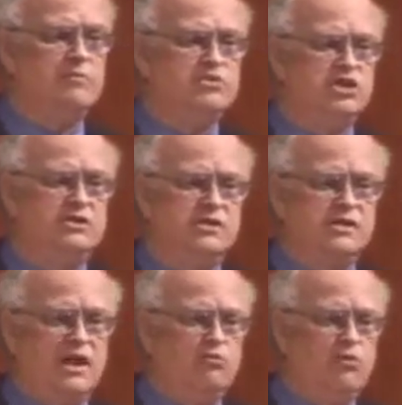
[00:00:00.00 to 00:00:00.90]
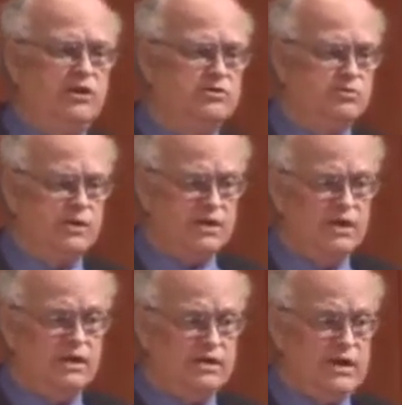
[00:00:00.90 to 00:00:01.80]
the machines the same way you're doing
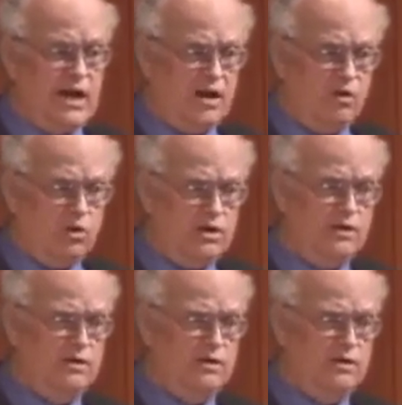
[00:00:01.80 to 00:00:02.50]
now.